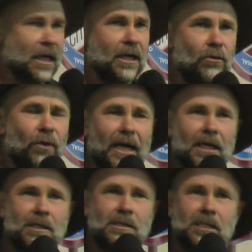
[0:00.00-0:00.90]
He
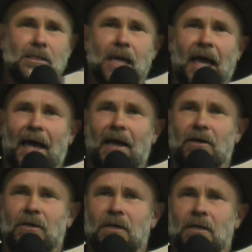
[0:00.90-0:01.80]
raised his
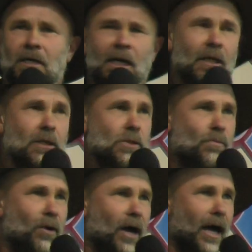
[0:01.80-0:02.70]
hand, his
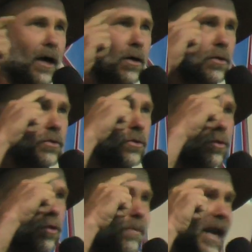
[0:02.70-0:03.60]
brow
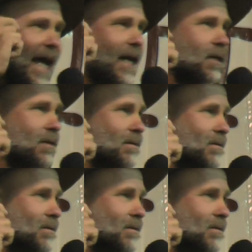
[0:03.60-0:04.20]
grew black.